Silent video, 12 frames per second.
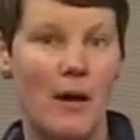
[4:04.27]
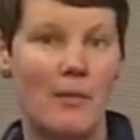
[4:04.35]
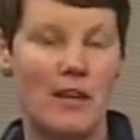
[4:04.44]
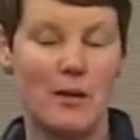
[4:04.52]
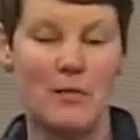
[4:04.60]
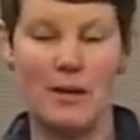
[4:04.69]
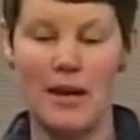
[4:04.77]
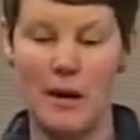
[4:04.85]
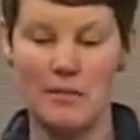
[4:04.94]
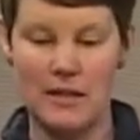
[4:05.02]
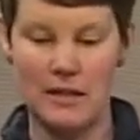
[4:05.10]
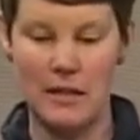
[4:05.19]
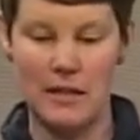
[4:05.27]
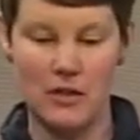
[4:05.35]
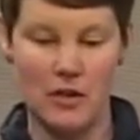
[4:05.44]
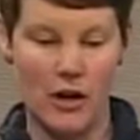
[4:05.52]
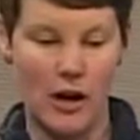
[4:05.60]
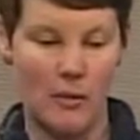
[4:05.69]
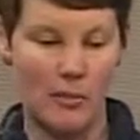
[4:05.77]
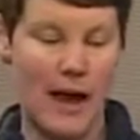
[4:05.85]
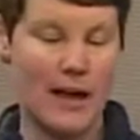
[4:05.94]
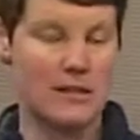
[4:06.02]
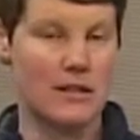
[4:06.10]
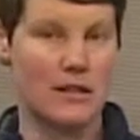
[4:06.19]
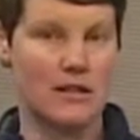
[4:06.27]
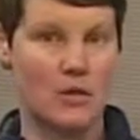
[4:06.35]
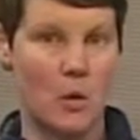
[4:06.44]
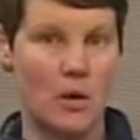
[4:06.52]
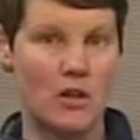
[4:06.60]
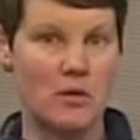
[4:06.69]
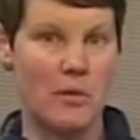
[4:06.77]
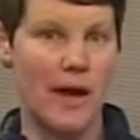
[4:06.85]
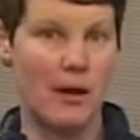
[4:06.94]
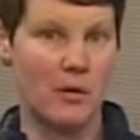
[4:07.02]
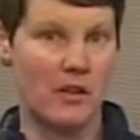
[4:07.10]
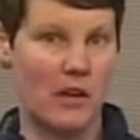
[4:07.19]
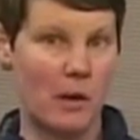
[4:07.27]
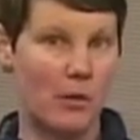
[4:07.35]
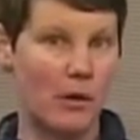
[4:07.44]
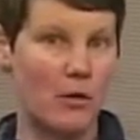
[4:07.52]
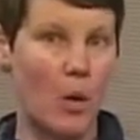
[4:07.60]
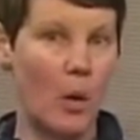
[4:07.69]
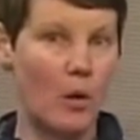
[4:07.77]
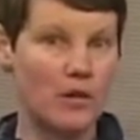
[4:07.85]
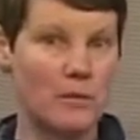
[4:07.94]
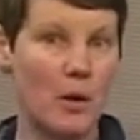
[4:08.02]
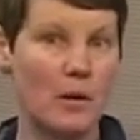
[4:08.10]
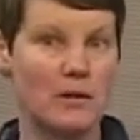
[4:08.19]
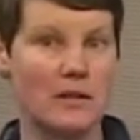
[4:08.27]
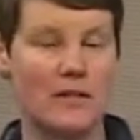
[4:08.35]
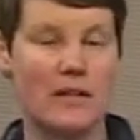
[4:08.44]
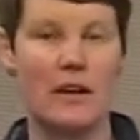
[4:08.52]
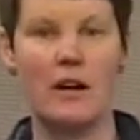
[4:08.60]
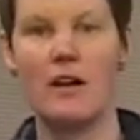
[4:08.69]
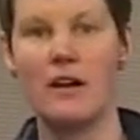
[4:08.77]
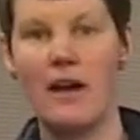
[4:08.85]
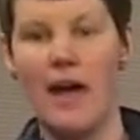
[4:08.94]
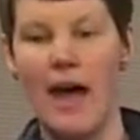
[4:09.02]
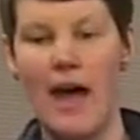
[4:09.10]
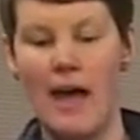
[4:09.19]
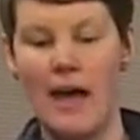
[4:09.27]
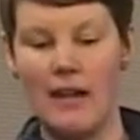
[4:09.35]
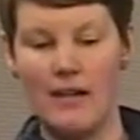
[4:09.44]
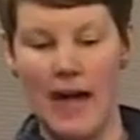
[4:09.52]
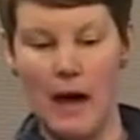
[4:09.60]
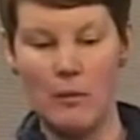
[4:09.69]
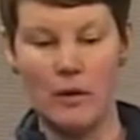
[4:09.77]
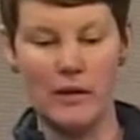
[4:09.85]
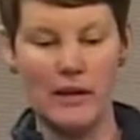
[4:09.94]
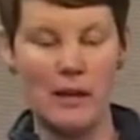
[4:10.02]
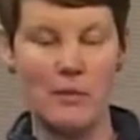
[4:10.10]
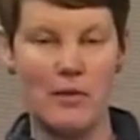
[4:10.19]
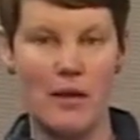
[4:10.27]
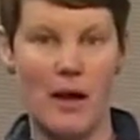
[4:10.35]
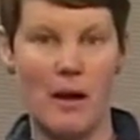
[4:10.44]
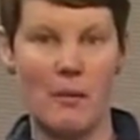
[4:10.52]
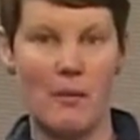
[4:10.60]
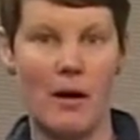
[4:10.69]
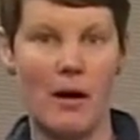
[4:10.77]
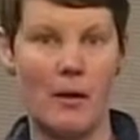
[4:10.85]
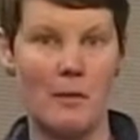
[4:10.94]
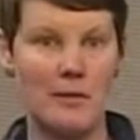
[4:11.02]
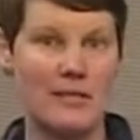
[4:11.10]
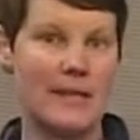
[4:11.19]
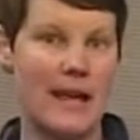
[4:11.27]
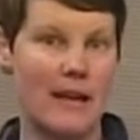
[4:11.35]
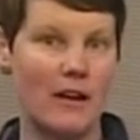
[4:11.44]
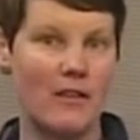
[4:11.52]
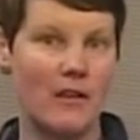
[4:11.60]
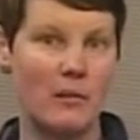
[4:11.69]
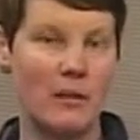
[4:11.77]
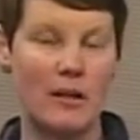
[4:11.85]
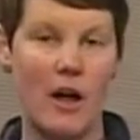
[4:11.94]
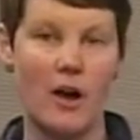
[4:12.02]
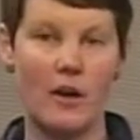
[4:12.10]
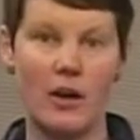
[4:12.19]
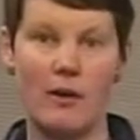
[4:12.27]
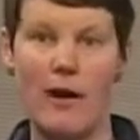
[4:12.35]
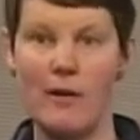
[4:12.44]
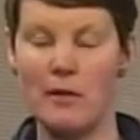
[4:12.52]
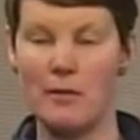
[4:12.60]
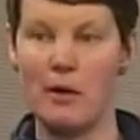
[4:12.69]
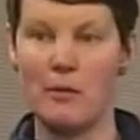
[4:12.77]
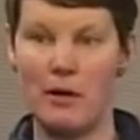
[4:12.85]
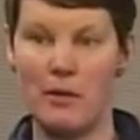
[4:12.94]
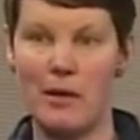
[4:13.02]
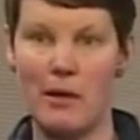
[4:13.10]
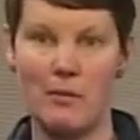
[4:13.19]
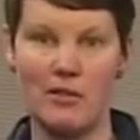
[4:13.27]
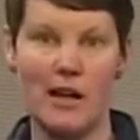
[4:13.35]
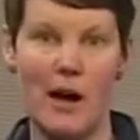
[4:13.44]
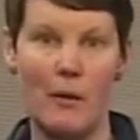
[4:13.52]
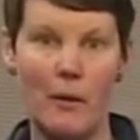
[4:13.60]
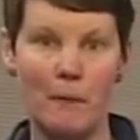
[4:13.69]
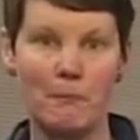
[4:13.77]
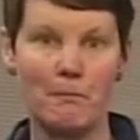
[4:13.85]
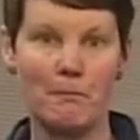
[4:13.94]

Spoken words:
They can be kept in either a plastic storage bag with a couple of holes poked in there, and that will keep them staying a little bit longer, or wrap them up in a paper towel.